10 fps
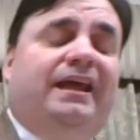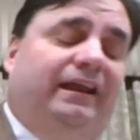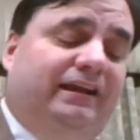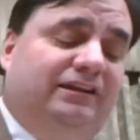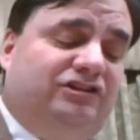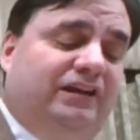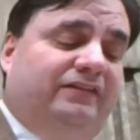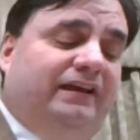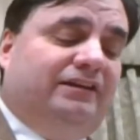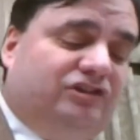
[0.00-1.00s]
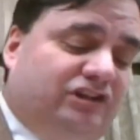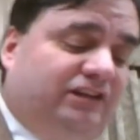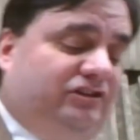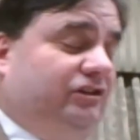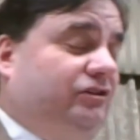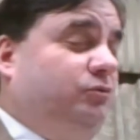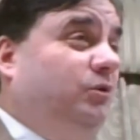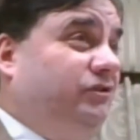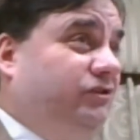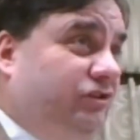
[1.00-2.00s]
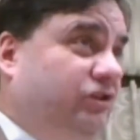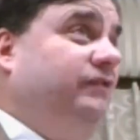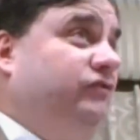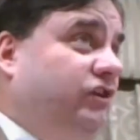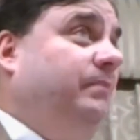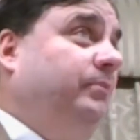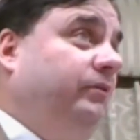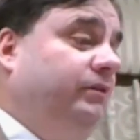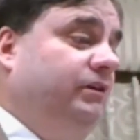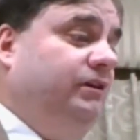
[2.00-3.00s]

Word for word: And he said that Jesus was the chief shepherd.